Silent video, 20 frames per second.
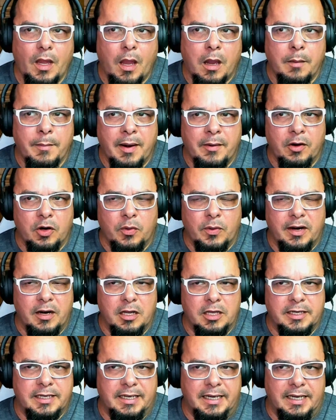remember we were
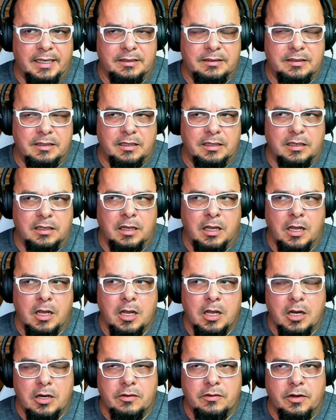looking at the
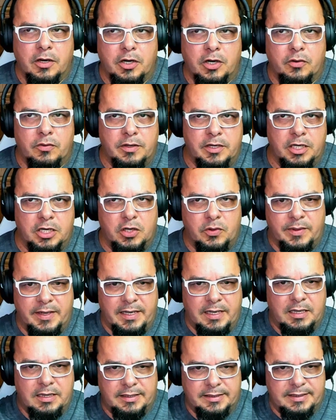Roto-Rooter, we
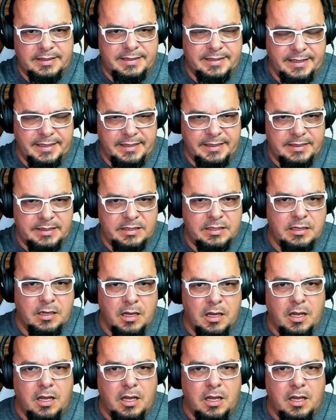can click the cities.